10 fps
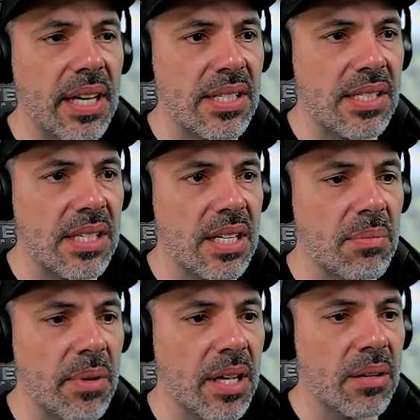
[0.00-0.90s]
PTSD, in
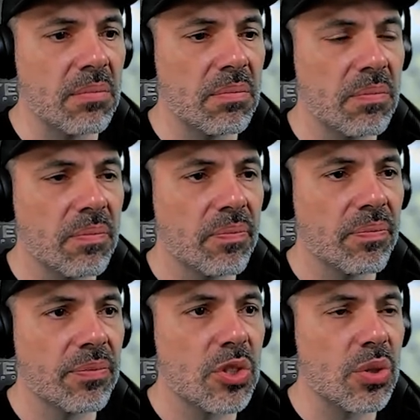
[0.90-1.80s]
movies man. or dramas.
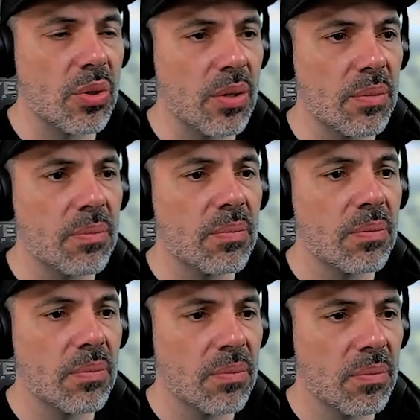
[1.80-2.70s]
Sure. Even
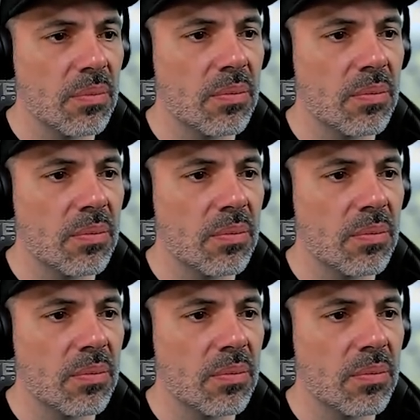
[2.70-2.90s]
now.